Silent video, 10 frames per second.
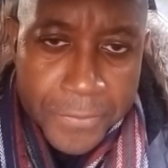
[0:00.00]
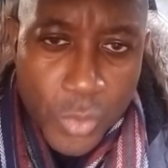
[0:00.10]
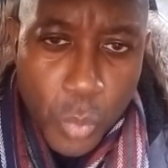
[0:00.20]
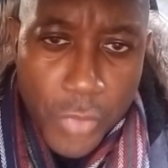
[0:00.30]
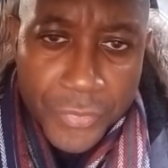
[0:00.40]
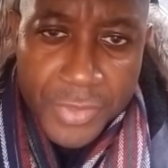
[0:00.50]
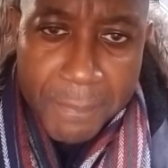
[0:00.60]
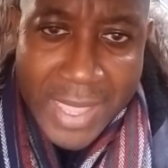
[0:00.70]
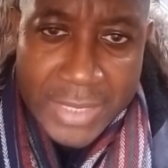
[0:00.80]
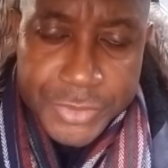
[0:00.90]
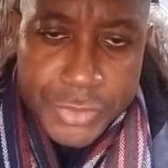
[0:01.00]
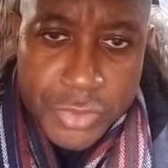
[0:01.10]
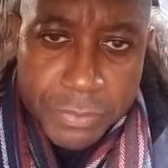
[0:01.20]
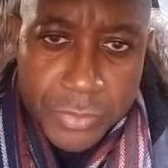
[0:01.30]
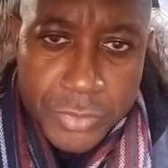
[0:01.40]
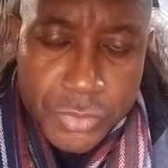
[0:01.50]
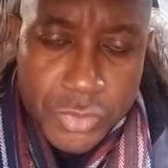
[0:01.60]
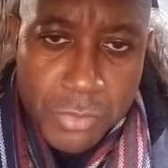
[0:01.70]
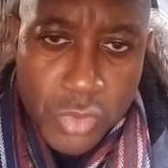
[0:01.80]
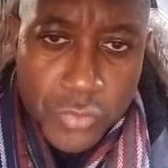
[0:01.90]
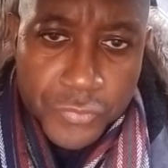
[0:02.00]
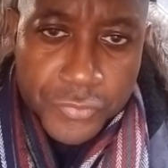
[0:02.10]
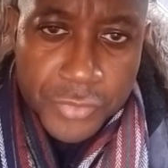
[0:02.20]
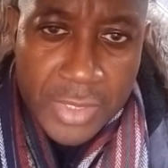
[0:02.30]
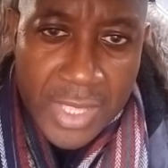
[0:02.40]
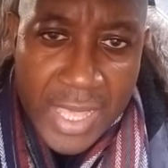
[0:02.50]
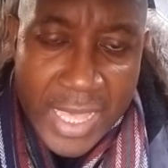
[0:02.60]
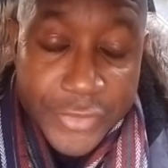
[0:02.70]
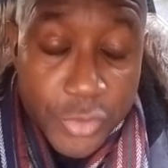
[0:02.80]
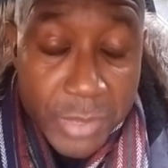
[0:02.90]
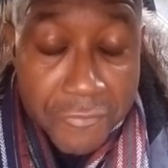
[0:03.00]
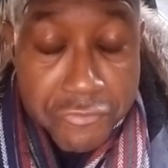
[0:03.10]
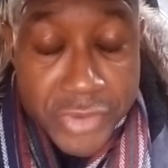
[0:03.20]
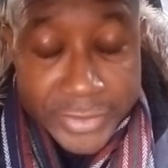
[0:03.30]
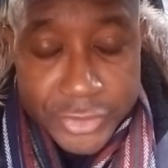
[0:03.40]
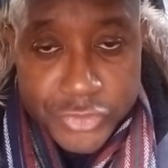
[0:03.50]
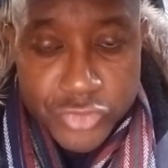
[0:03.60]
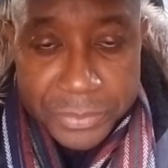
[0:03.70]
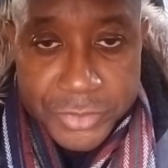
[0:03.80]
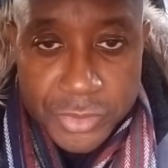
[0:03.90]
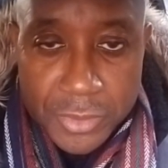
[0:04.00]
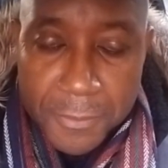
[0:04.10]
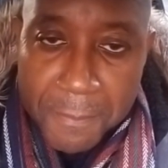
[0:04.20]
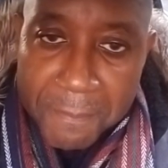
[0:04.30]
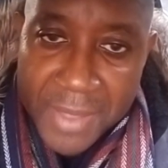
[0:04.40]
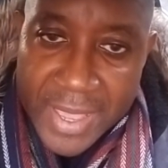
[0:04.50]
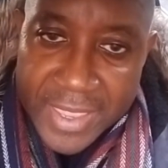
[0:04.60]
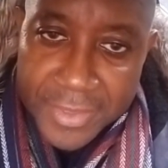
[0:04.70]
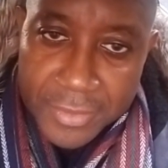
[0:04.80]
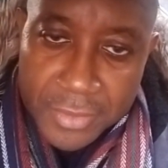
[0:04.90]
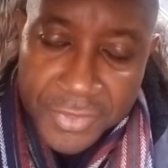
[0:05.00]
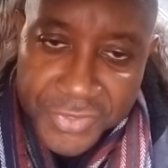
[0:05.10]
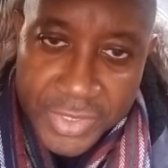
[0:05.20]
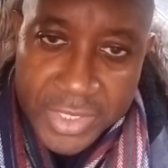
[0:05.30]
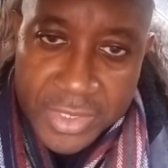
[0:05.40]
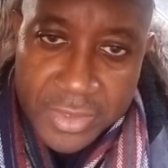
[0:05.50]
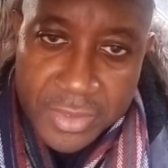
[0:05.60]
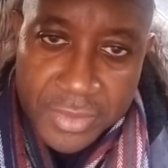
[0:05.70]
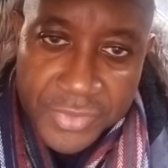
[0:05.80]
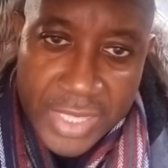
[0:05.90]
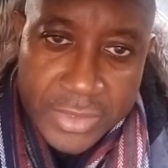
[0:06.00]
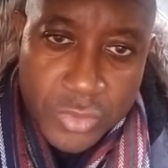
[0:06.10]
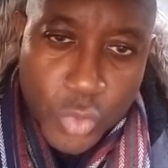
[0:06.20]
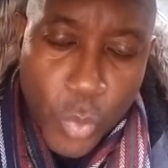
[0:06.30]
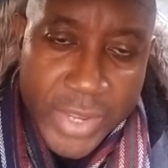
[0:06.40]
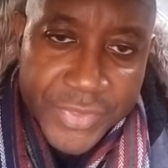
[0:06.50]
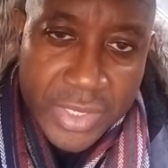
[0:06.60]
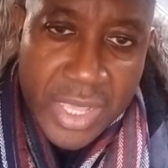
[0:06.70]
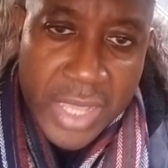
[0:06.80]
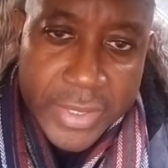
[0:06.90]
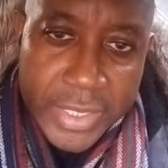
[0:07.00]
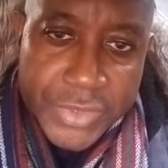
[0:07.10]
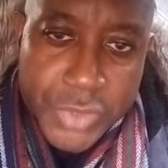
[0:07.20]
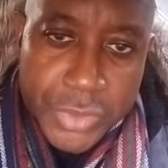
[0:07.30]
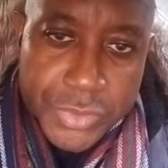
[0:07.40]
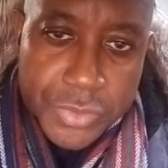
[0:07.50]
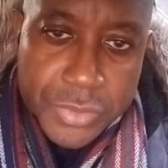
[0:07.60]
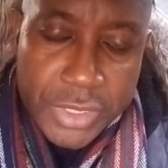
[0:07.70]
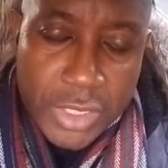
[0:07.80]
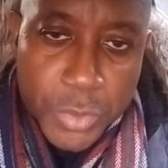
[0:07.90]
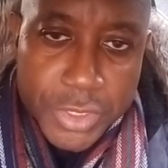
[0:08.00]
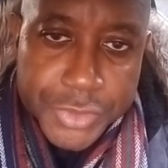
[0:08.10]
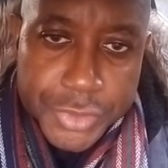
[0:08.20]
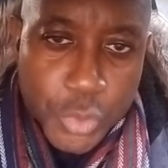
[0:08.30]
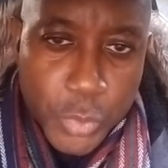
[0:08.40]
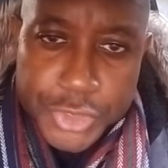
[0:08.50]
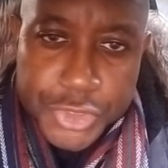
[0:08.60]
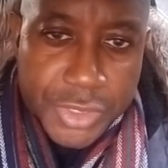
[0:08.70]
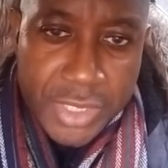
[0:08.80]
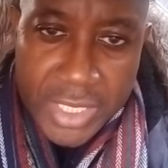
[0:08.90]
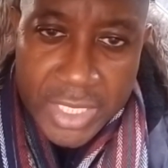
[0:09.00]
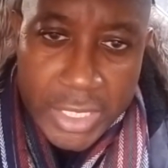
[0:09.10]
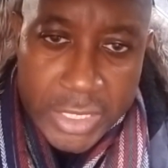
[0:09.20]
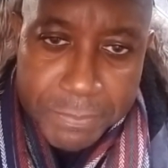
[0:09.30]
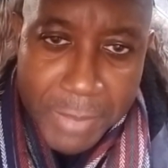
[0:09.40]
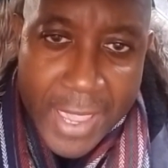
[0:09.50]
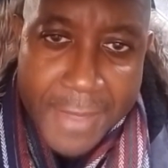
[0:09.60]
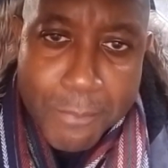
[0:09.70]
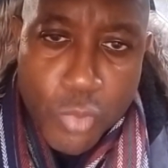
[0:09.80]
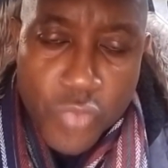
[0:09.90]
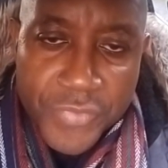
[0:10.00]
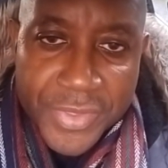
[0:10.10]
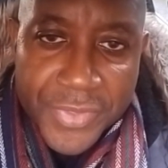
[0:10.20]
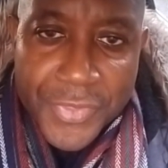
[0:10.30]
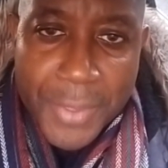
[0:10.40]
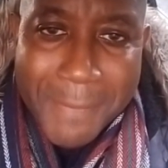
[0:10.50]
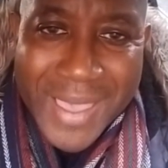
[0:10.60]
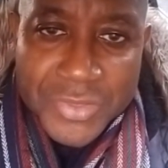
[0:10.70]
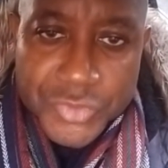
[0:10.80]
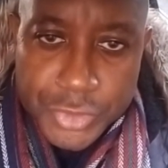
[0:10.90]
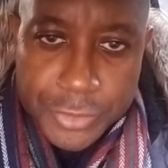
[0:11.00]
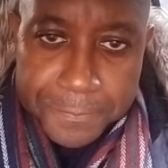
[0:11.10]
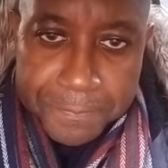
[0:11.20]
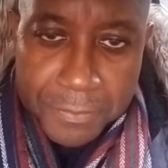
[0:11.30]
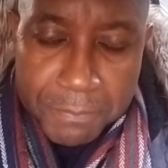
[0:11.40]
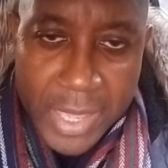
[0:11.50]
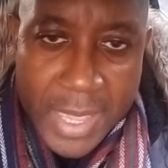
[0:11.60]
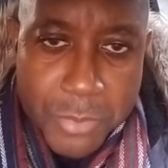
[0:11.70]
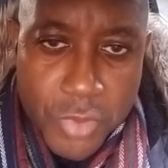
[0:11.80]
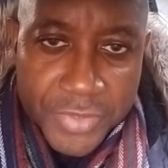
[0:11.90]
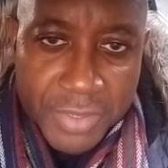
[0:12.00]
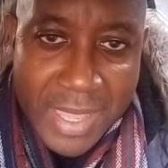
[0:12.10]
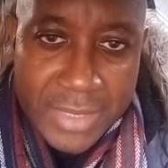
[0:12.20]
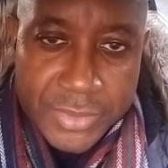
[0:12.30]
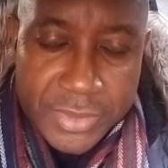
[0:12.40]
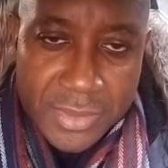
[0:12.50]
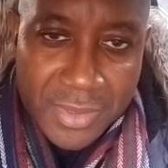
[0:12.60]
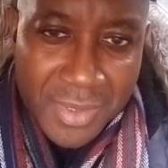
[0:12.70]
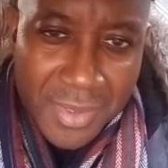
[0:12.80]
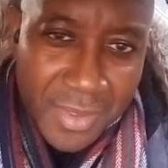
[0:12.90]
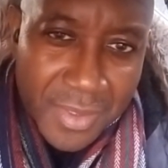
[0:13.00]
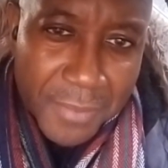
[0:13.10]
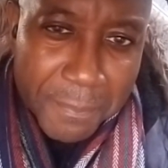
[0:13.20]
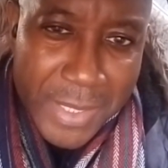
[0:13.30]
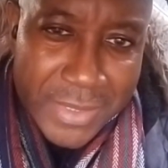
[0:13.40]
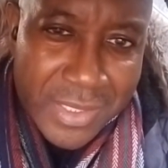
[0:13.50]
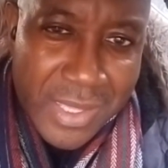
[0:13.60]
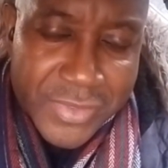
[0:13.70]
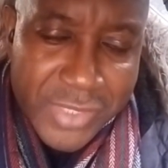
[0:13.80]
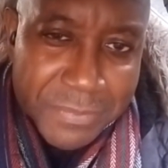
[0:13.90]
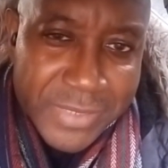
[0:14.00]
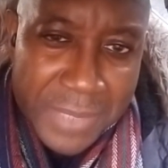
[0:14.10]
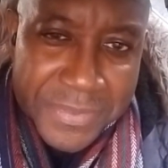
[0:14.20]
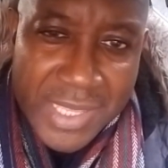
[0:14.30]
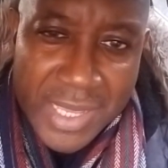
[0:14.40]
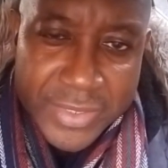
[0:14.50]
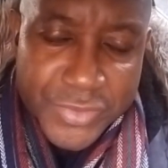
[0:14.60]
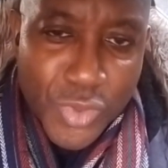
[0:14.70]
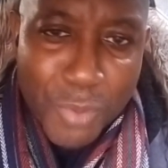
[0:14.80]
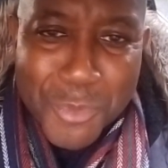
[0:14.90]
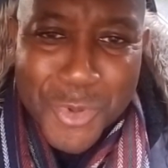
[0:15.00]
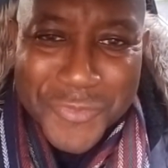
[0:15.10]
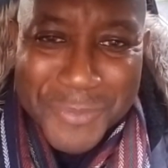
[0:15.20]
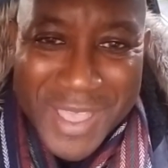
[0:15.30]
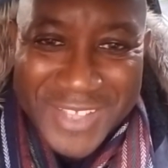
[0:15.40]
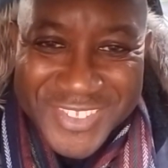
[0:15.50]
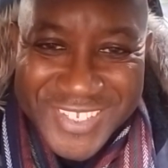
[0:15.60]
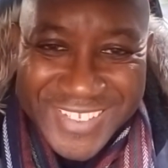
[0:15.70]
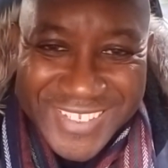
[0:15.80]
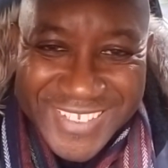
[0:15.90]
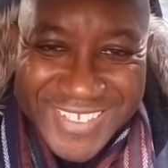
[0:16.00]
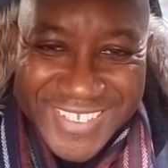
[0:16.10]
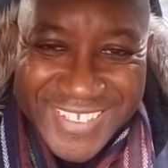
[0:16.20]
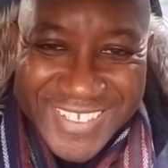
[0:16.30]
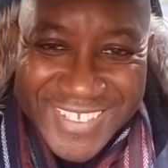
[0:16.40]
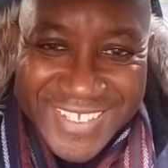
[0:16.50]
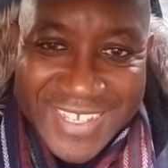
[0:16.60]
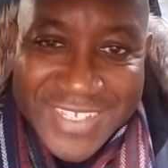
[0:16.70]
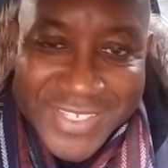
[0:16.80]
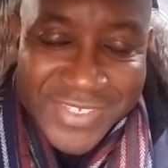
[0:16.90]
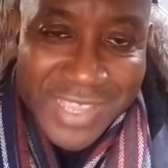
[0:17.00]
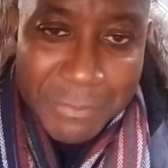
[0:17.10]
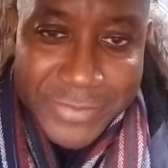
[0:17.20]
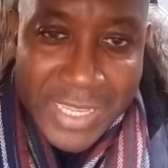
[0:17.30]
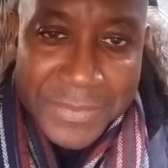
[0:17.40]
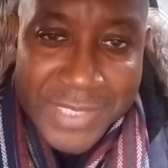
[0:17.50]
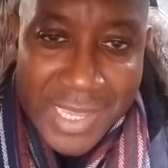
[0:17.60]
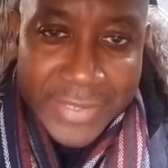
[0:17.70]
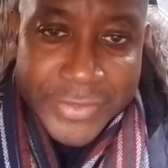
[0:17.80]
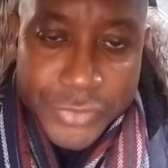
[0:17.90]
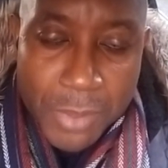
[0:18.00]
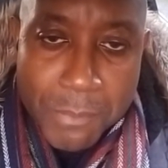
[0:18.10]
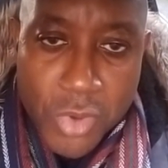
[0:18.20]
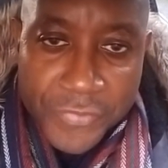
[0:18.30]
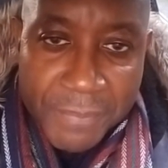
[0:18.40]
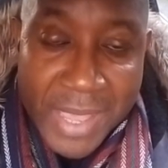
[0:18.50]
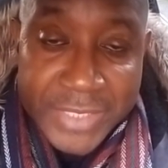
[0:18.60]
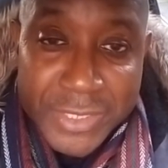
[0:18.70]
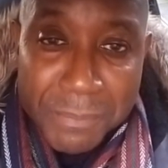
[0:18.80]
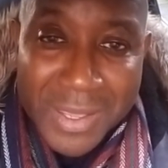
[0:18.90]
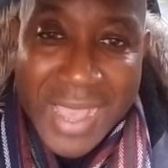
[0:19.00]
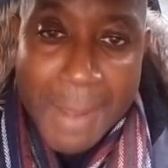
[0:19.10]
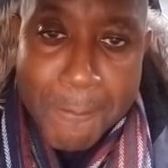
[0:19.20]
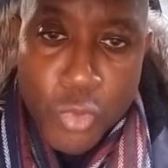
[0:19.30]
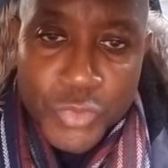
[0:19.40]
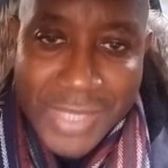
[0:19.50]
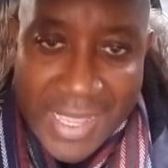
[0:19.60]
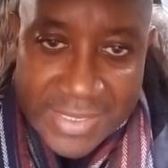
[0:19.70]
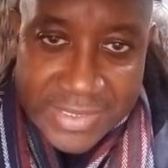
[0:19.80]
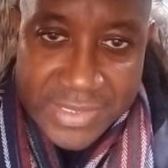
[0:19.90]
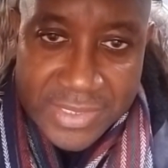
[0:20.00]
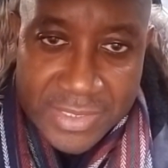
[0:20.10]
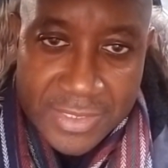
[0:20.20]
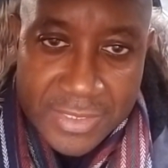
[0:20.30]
You want the mountain to move. And you may have read the scripture by thinking that the way that God is going to deal with a situation is by moving the mountain, by moving the mountain. But God, sometimes God does not move the mountain. Sometimes God does not move the mountain, but God moves us.